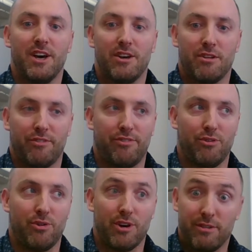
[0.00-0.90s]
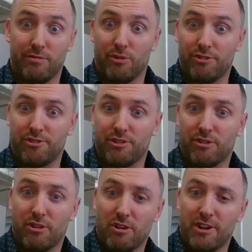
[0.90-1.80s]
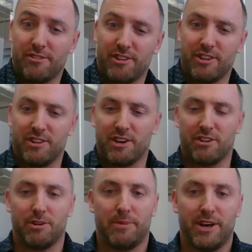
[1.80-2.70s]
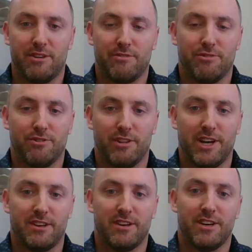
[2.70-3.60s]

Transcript: if you're invoicing your clients and then they're going to pay you for it later.